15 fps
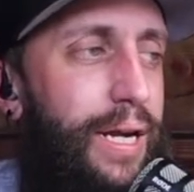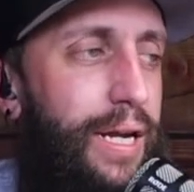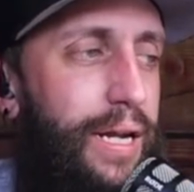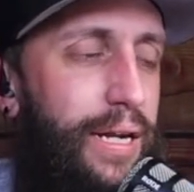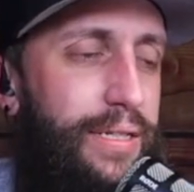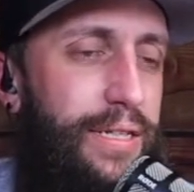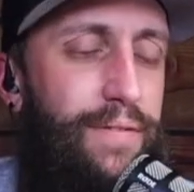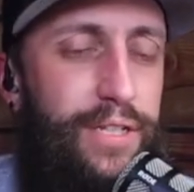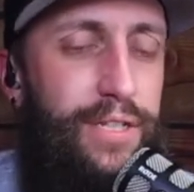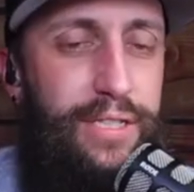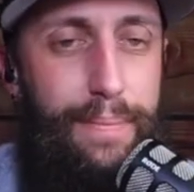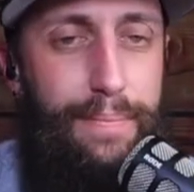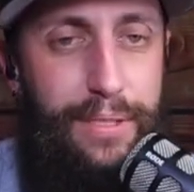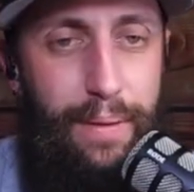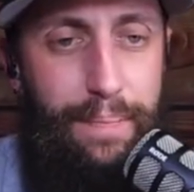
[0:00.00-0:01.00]
He doesn't never
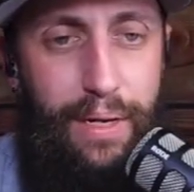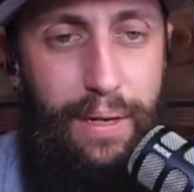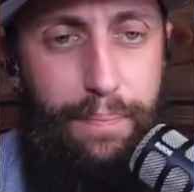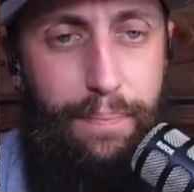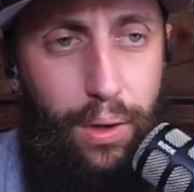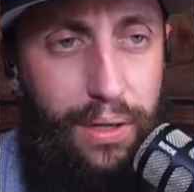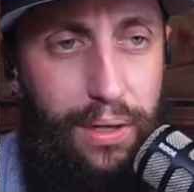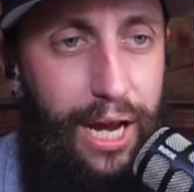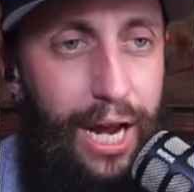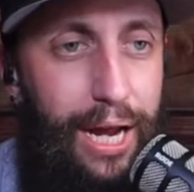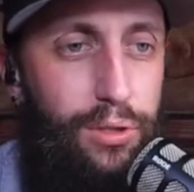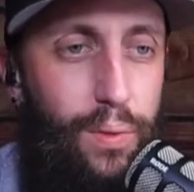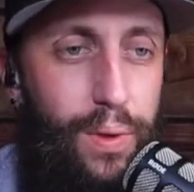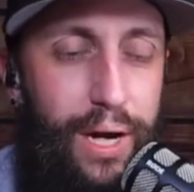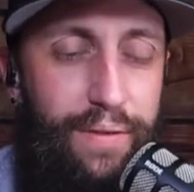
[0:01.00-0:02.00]
steps up in important games
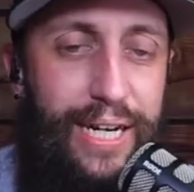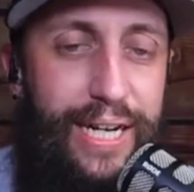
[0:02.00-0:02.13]
or whatever.